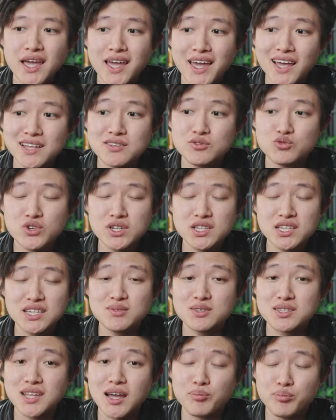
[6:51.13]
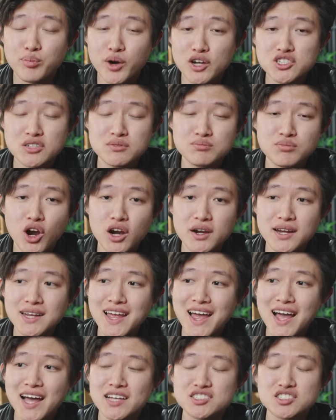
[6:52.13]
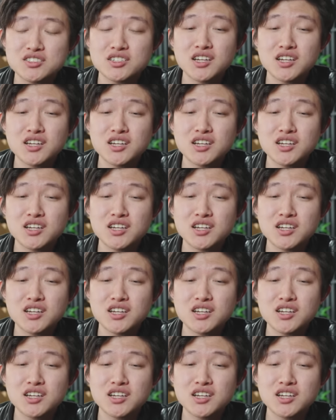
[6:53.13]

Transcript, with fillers: And really, that budget market has